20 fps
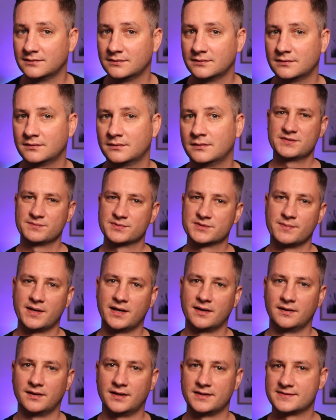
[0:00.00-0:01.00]
I have some
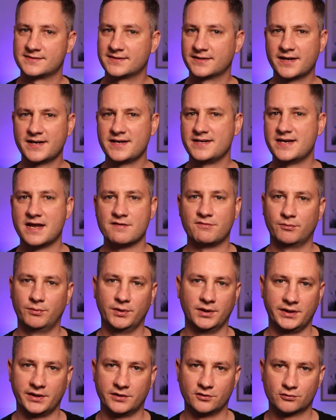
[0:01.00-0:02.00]
smart lights that I never
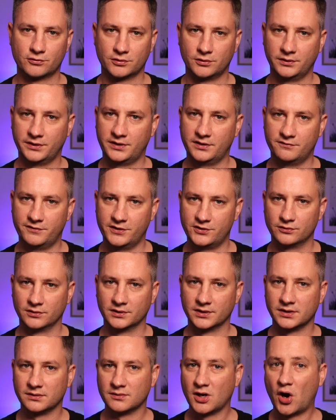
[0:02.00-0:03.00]
really control
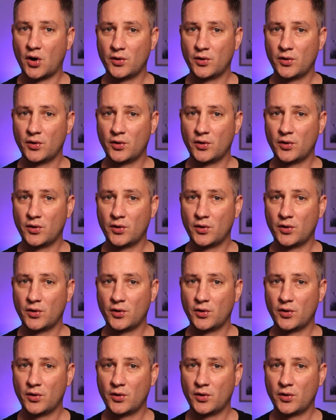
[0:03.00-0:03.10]
individually,